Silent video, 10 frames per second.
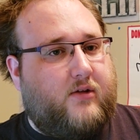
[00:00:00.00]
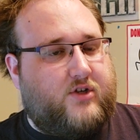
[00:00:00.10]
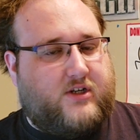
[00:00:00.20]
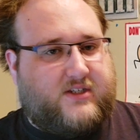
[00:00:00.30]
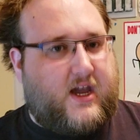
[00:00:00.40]

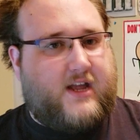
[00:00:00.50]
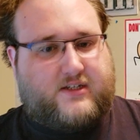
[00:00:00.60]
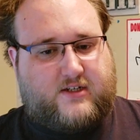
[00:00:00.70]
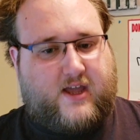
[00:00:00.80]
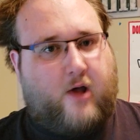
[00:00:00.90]
she
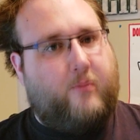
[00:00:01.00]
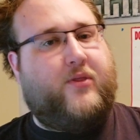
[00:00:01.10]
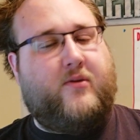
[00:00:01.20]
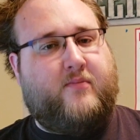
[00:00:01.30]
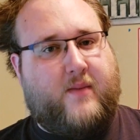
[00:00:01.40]
decides to help
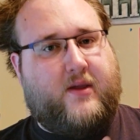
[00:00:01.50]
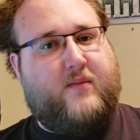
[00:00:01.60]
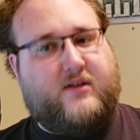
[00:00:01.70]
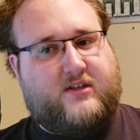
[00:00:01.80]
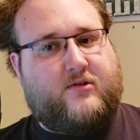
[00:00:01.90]
them by
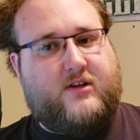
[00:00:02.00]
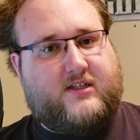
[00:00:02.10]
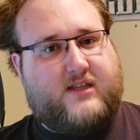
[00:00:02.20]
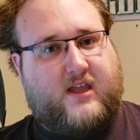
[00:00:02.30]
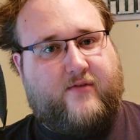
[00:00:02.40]
becoming a
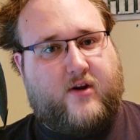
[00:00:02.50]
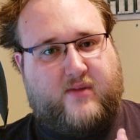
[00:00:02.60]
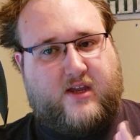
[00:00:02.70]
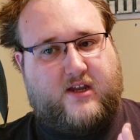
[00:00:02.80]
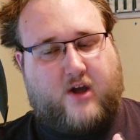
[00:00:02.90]
screenslaver and
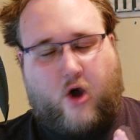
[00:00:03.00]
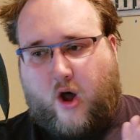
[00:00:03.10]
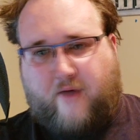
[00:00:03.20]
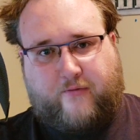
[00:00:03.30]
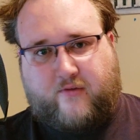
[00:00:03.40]
being an
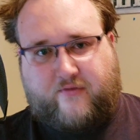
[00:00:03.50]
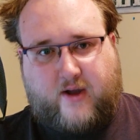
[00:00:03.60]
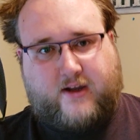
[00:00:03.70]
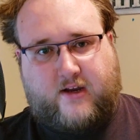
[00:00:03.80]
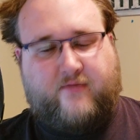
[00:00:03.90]
awful
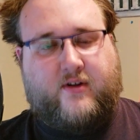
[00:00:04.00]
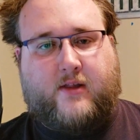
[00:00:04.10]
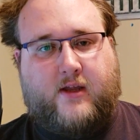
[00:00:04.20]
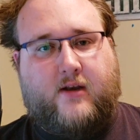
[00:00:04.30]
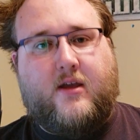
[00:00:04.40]
fucking
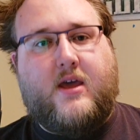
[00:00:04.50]
villain,